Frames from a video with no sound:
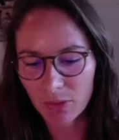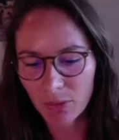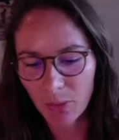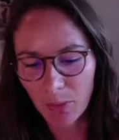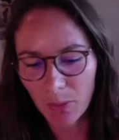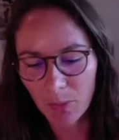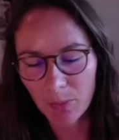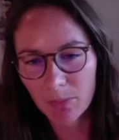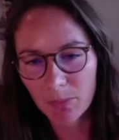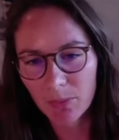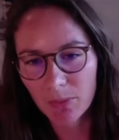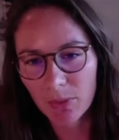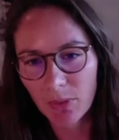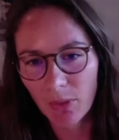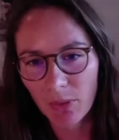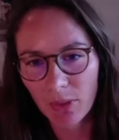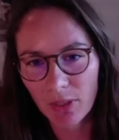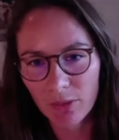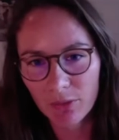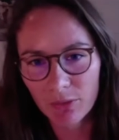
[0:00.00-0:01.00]
So,
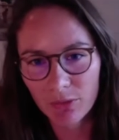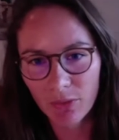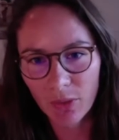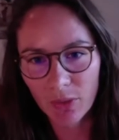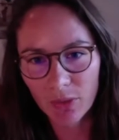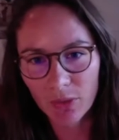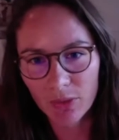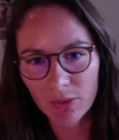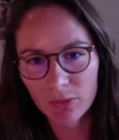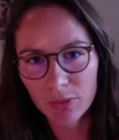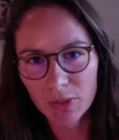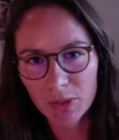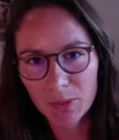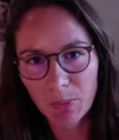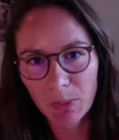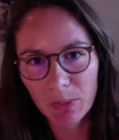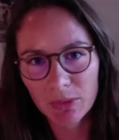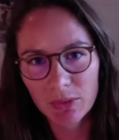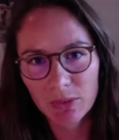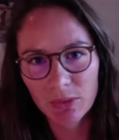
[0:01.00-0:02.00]
if
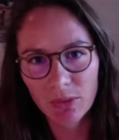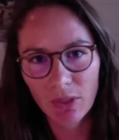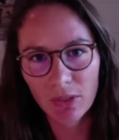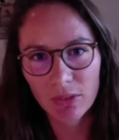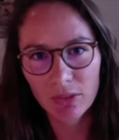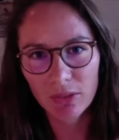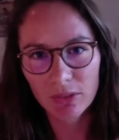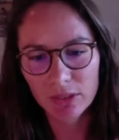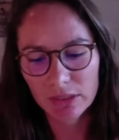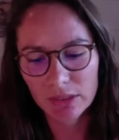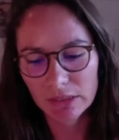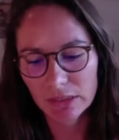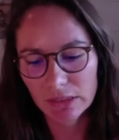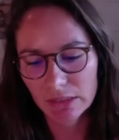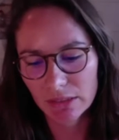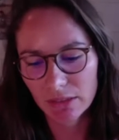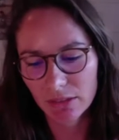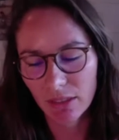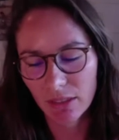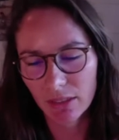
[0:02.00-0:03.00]
response to other
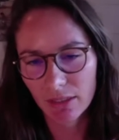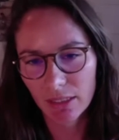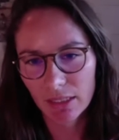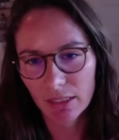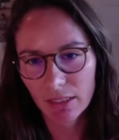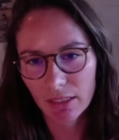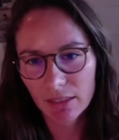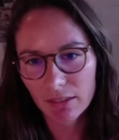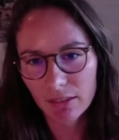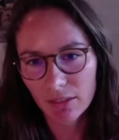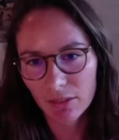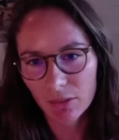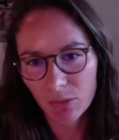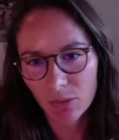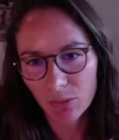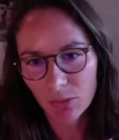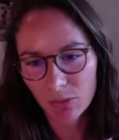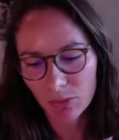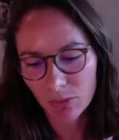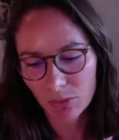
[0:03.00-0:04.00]
diseases are neglected
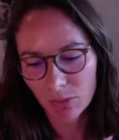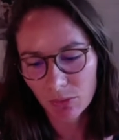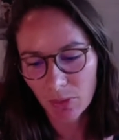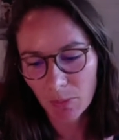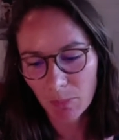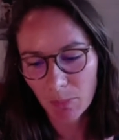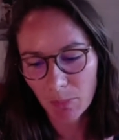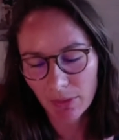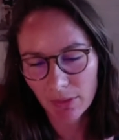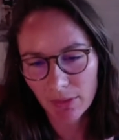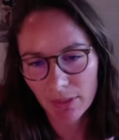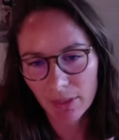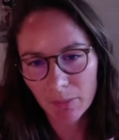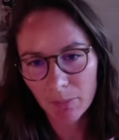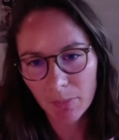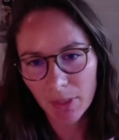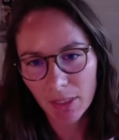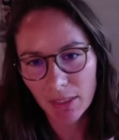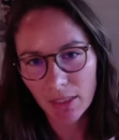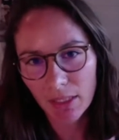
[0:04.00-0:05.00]
due to the
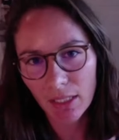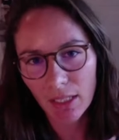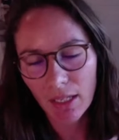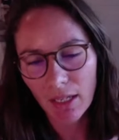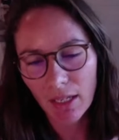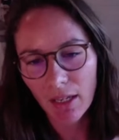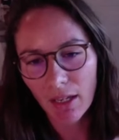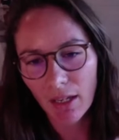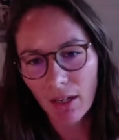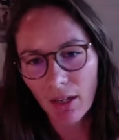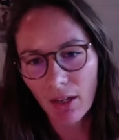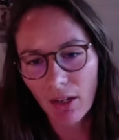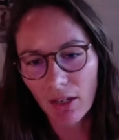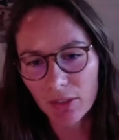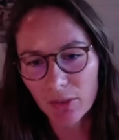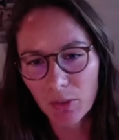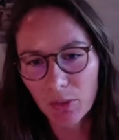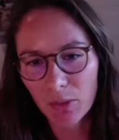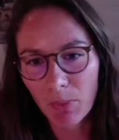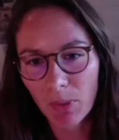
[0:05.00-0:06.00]
pandemic,
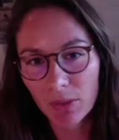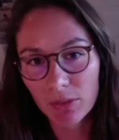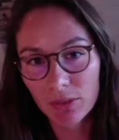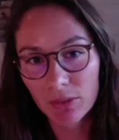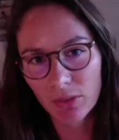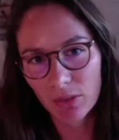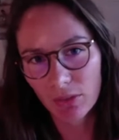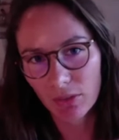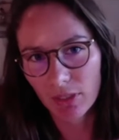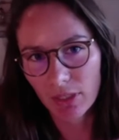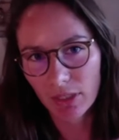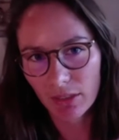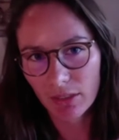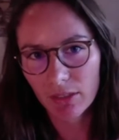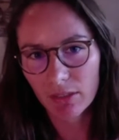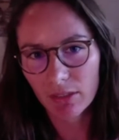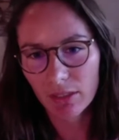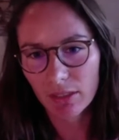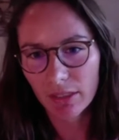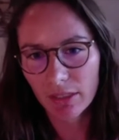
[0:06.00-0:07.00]
and the months or
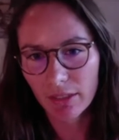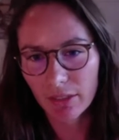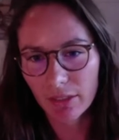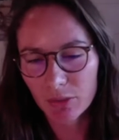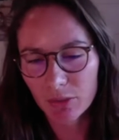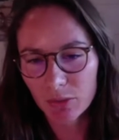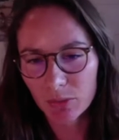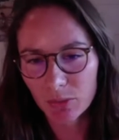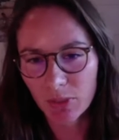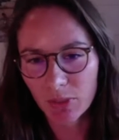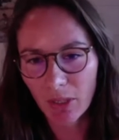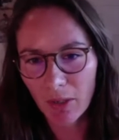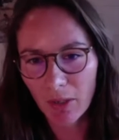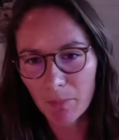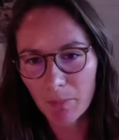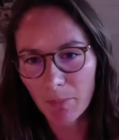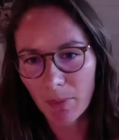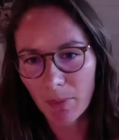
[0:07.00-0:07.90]
indeed years to come,